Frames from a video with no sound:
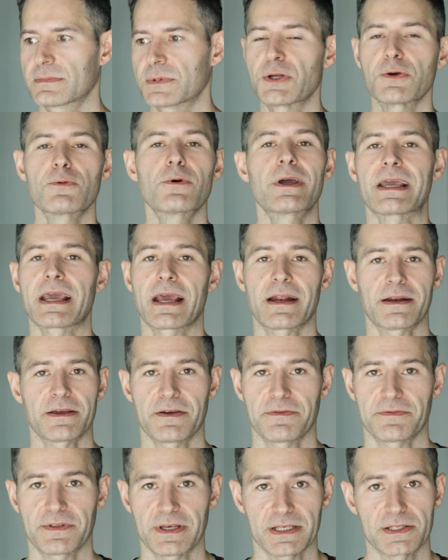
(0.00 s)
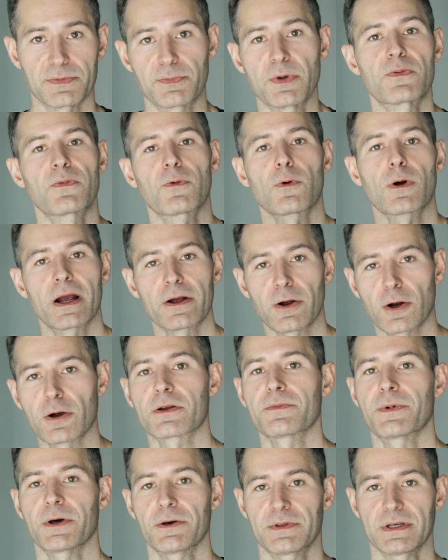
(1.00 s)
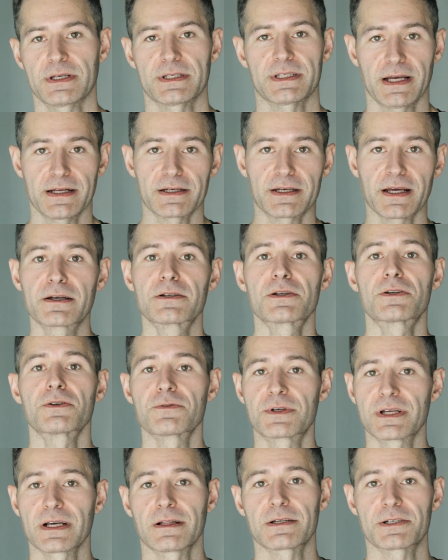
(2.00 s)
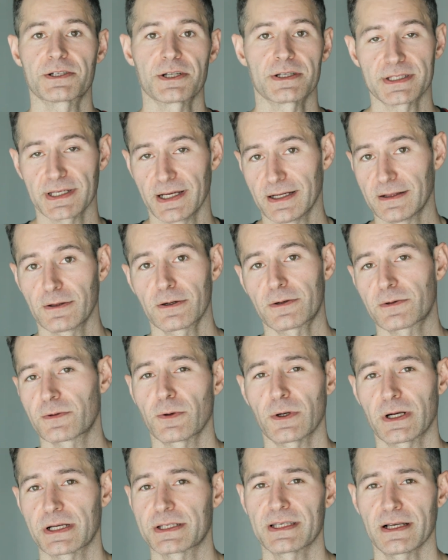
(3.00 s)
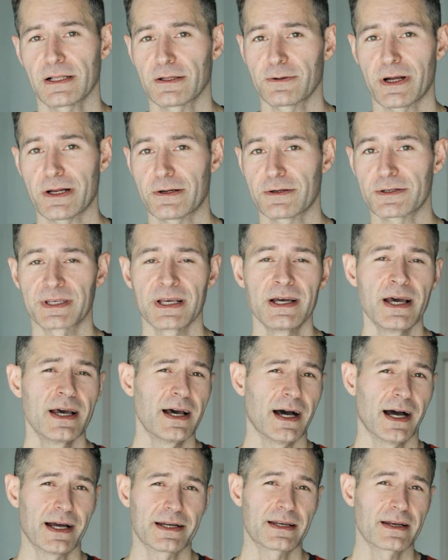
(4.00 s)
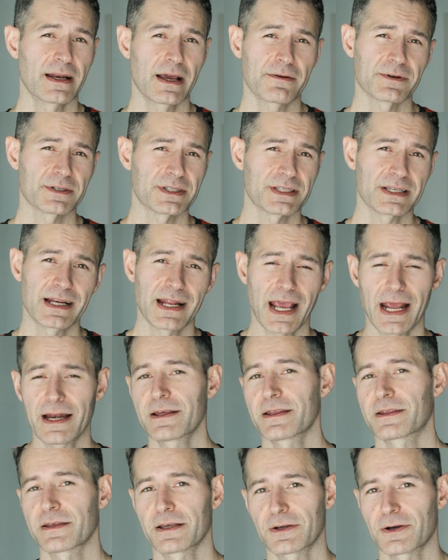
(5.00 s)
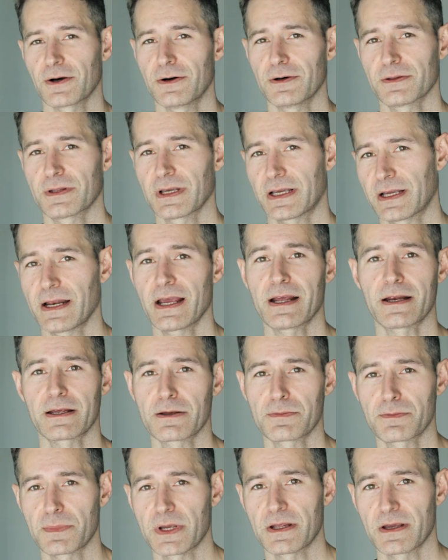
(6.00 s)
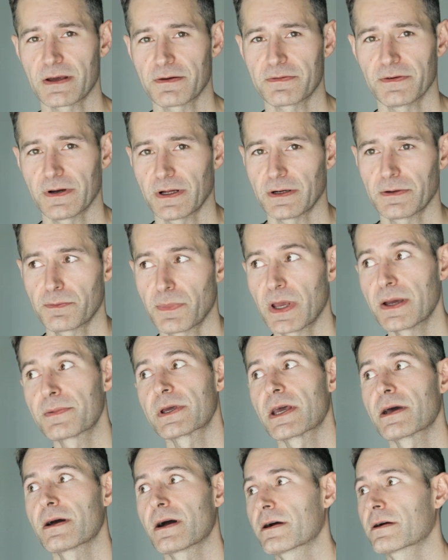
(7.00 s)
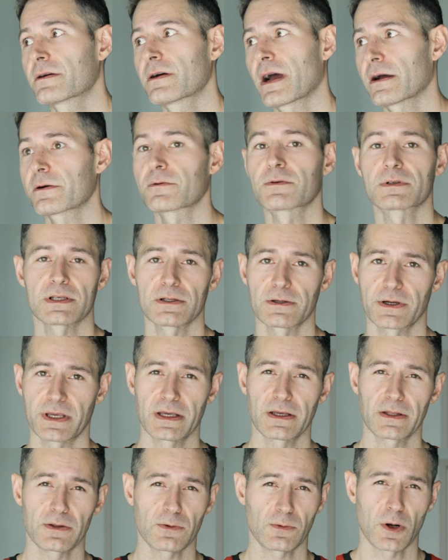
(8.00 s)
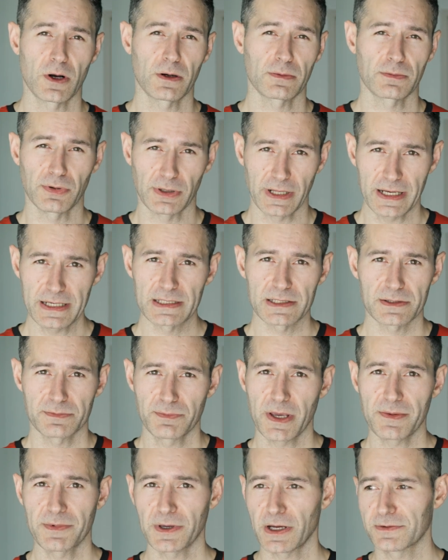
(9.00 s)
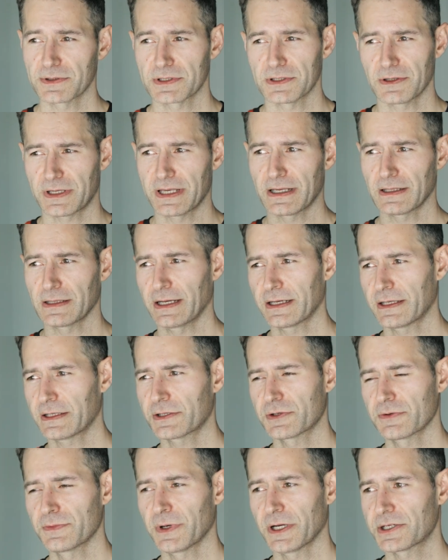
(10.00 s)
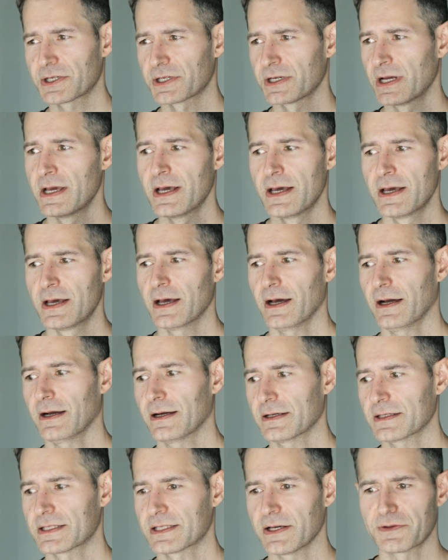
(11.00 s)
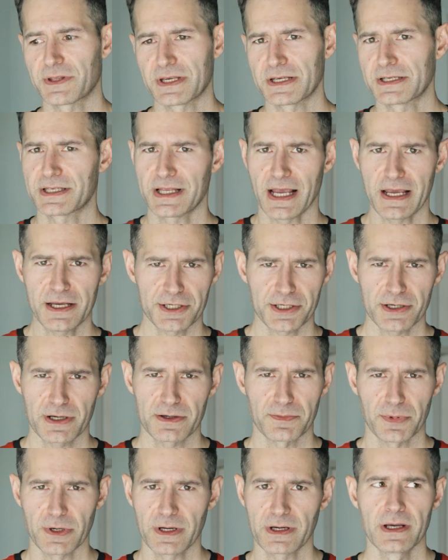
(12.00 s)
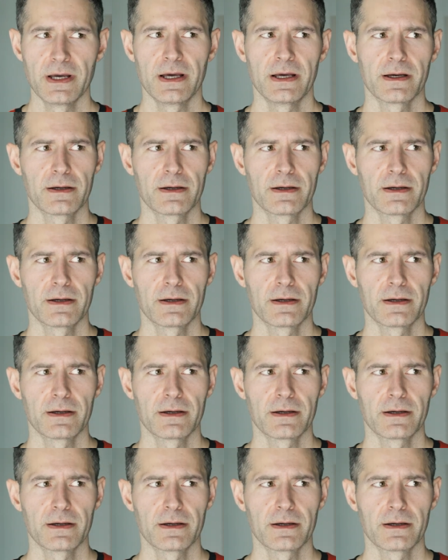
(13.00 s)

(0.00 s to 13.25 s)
doing any of this. Before I heard about this, I'd done due diligence, I'd looked for accelerators. I'd never seen anything called the Canadian Media Fund. Maybe I was looking in the wrong place. Maybe I was looking like too much Southeast Asia, but